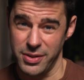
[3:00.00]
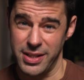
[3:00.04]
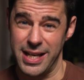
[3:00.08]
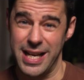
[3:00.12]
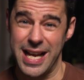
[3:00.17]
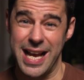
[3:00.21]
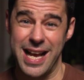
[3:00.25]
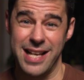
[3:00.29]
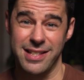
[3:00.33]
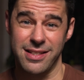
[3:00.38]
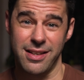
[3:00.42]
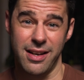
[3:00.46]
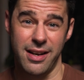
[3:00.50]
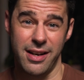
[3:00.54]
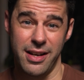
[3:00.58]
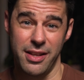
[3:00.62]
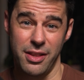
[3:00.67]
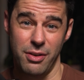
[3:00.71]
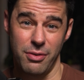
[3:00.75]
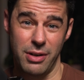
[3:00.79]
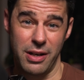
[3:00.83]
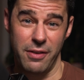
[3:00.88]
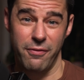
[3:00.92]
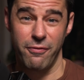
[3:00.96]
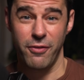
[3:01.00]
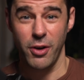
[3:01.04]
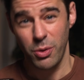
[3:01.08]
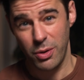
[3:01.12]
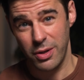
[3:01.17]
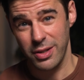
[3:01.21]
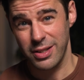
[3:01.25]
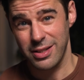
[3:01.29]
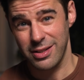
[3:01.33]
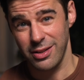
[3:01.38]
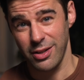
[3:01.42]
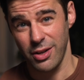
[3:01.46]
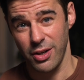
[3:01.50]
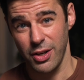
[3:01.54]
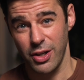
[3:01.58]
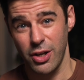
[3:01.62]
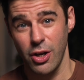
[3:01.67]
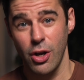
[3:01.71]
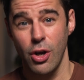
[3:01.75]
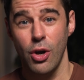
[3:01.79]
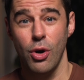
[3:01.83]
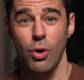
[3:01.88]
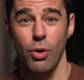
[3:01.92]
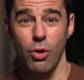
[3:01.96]
that it has either a focus lock
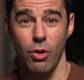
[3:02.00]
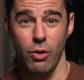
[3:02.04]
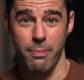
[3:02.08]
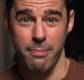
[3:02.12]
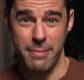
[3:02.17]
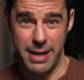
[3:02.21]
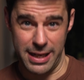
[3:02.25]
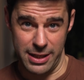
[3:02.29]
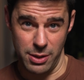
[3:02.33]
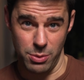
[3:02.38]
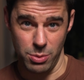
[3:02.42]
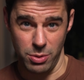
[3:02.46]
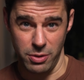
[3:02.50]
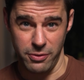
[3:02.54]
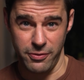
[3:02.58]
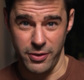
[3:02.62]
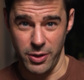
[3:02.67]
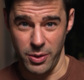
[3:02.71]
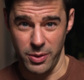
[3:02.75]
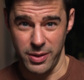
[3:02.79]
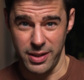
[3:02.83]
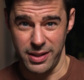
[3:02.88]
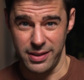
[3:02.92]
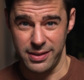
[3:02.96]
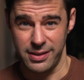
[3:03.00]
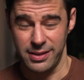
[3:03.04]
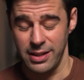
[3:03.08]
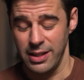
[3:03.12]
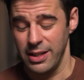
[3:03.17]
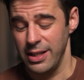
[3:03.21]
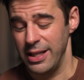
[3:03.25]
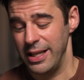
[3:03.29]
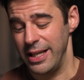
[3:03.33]
or manual focus.